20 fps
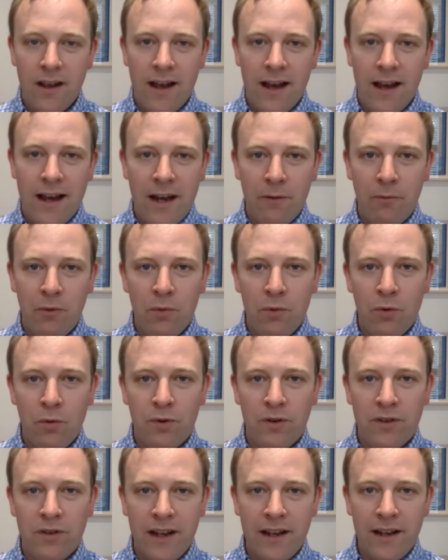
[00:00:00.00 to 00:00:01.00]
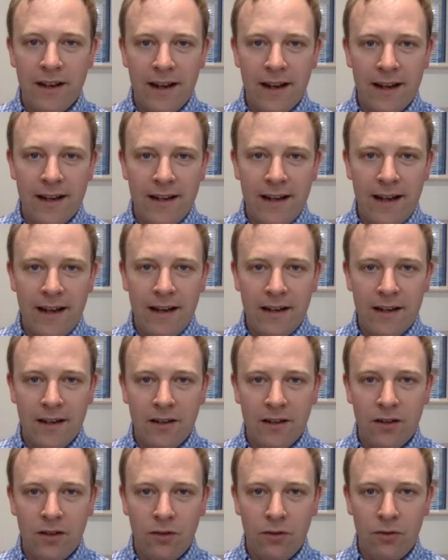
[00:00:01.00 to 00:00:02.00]
And then we will present that data
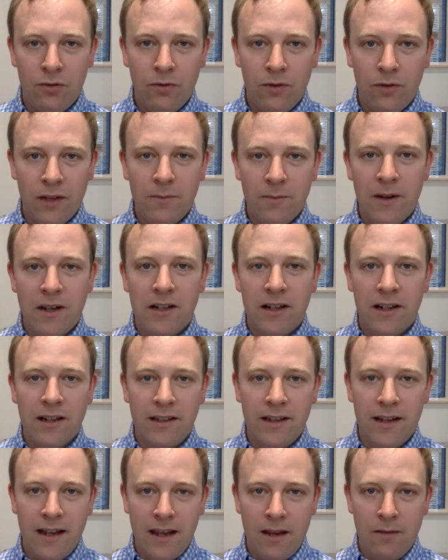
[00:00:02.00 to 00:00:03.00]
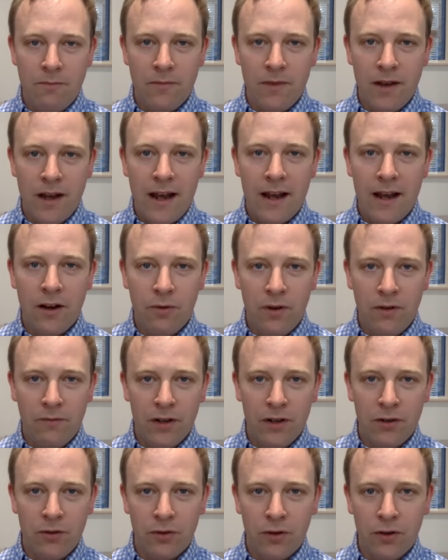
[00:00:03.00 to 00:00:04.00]
to a specialist team at Queen
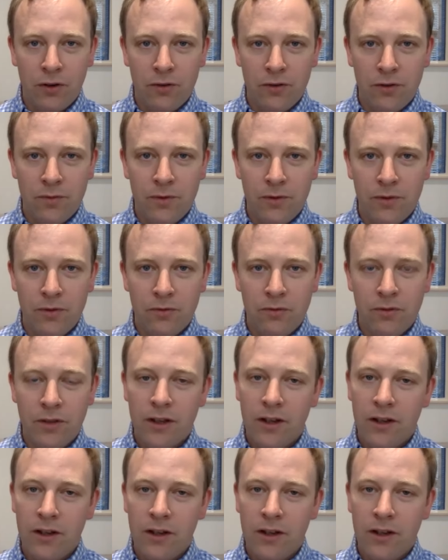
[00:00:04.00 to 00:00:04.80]
Victoria Hospital,